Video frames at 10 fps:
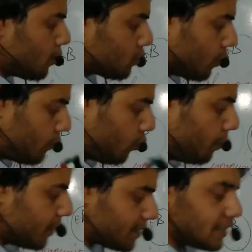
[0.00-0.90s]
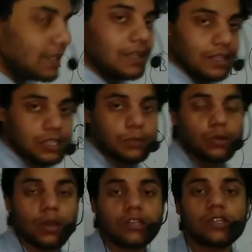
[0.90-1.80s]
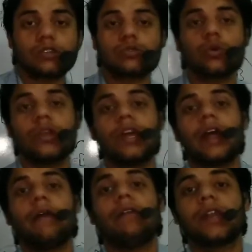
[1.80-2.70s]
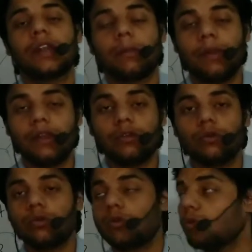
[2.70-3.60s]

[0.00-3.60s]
So if you miss this video lecture, so here I will recommend you to